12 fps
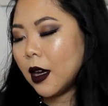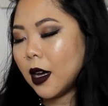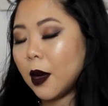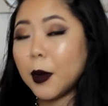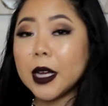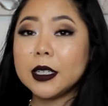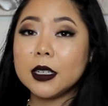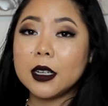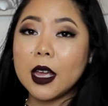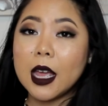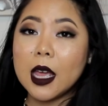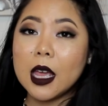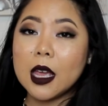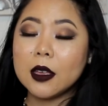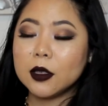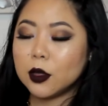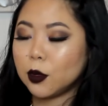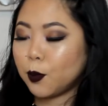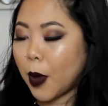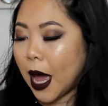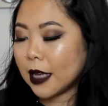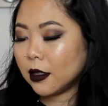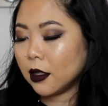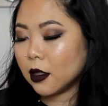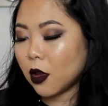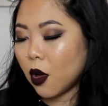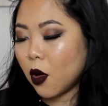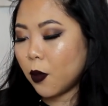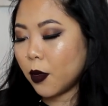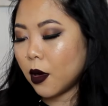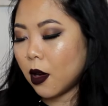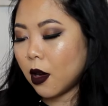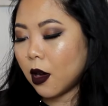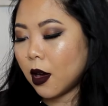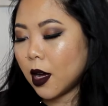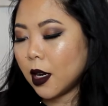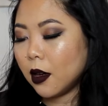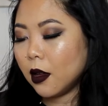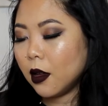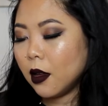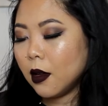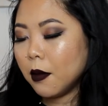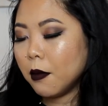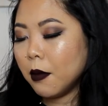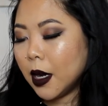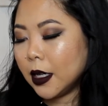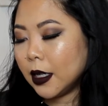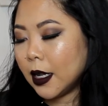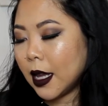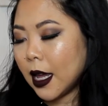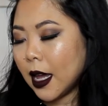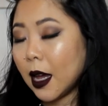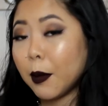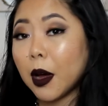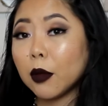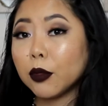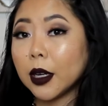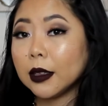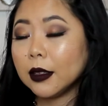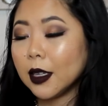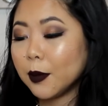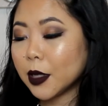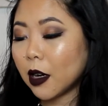Um, I did a Pass the Scope on Monday about red lips.